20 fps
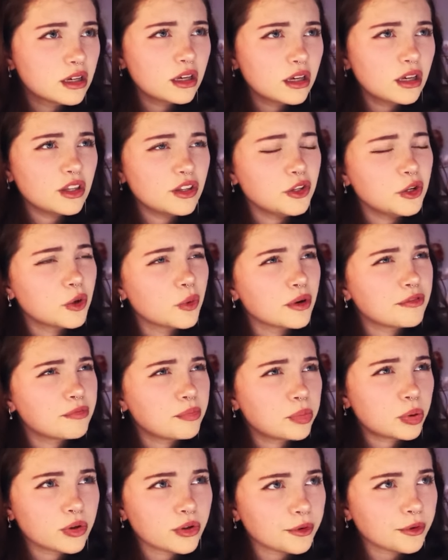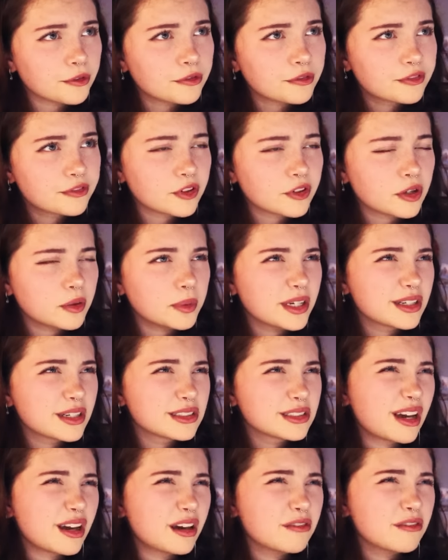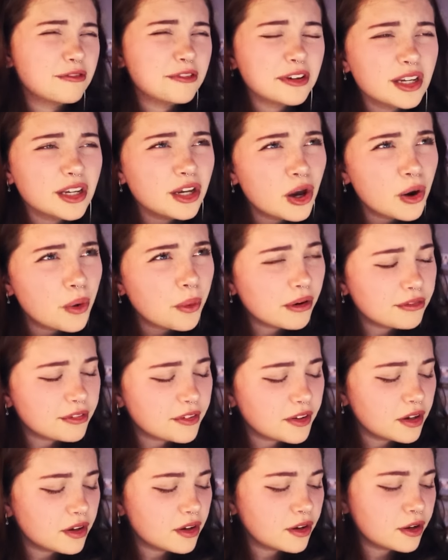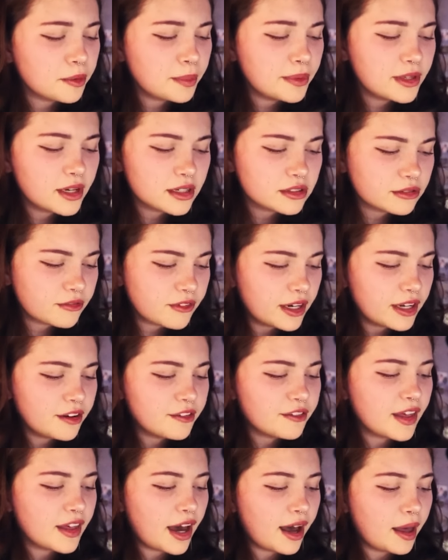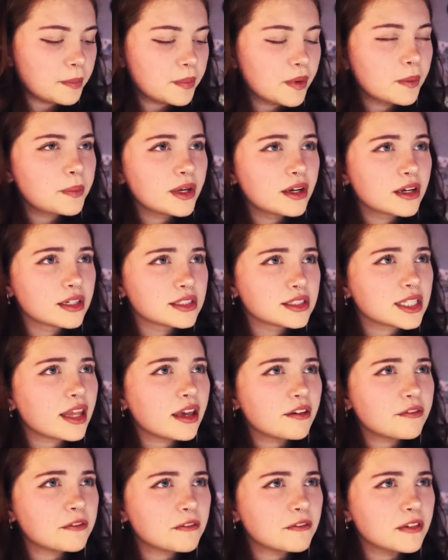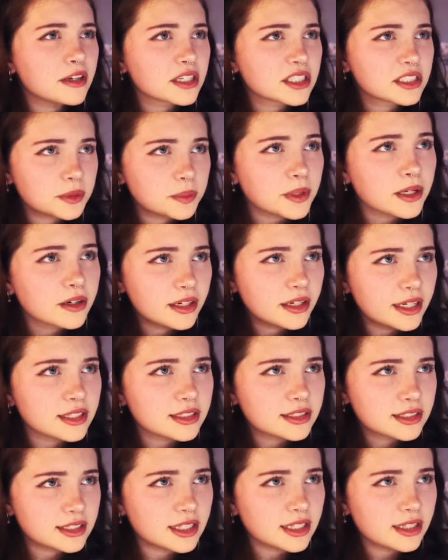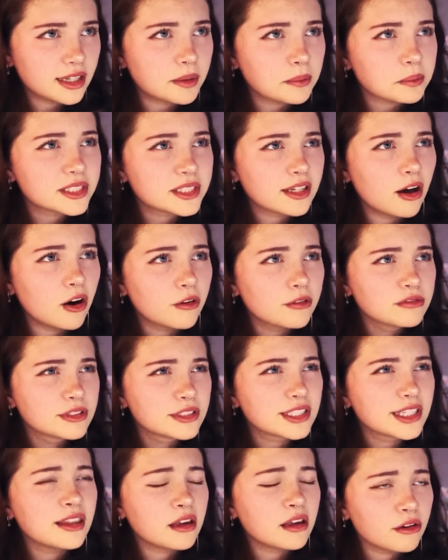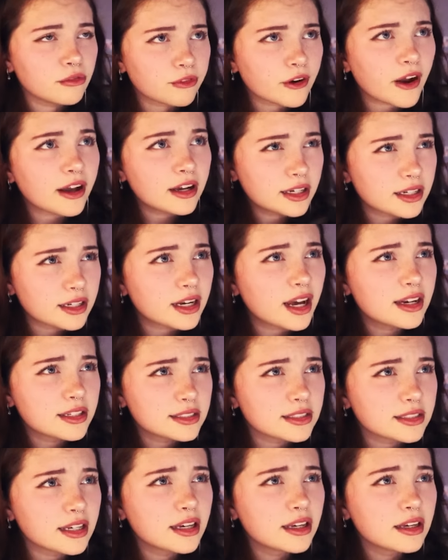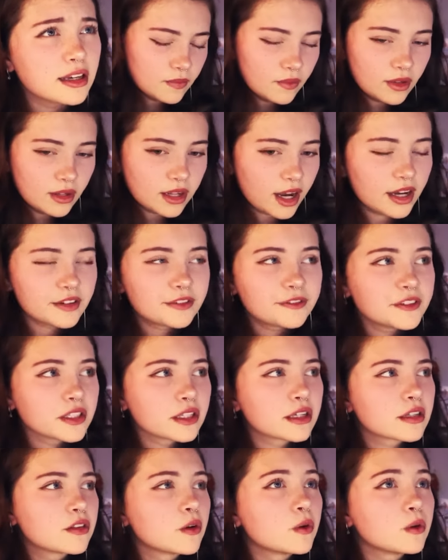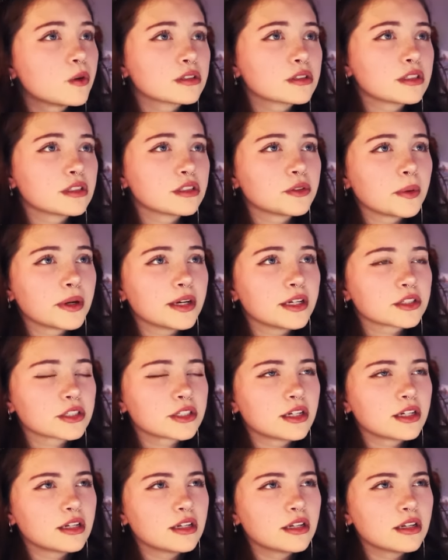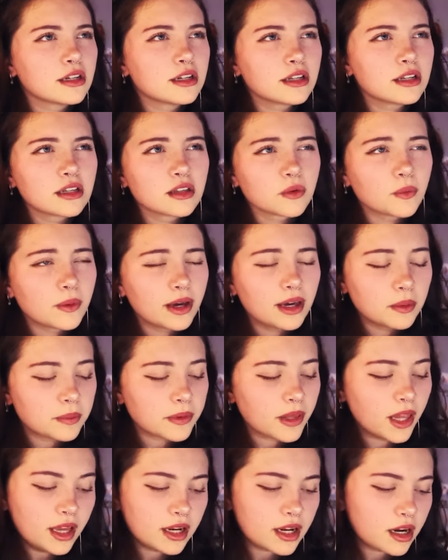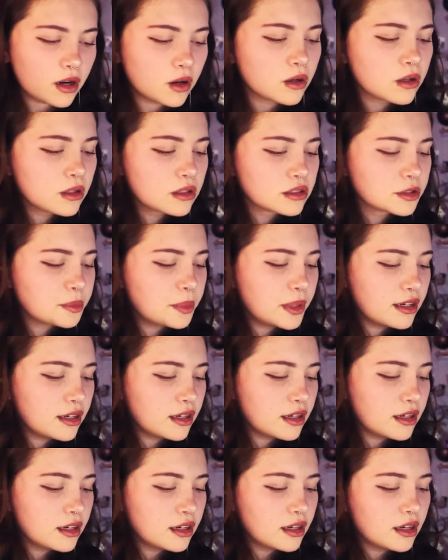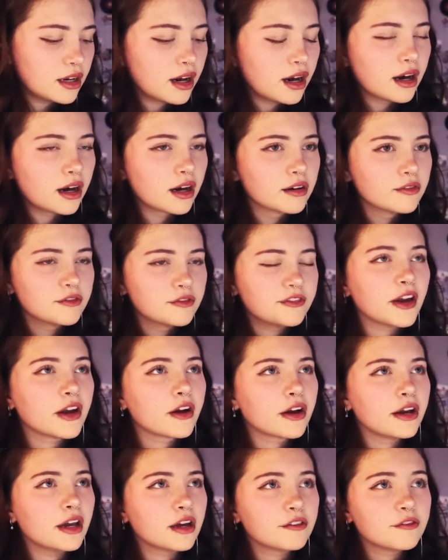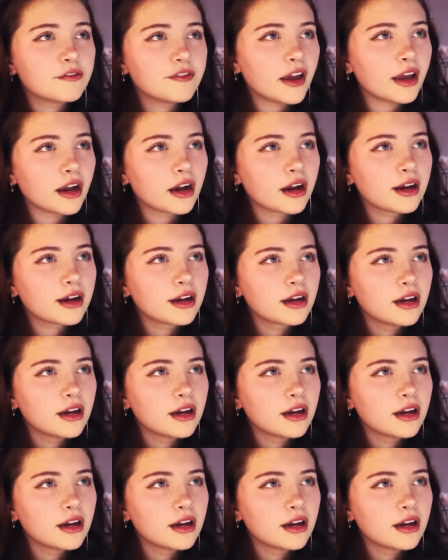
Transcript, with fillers: you know, of proof or because I have video of it or because of any of that, but because they've experienced it themselves and they recognize it. I feel like the whole situation, the way it played out, has been very unfair.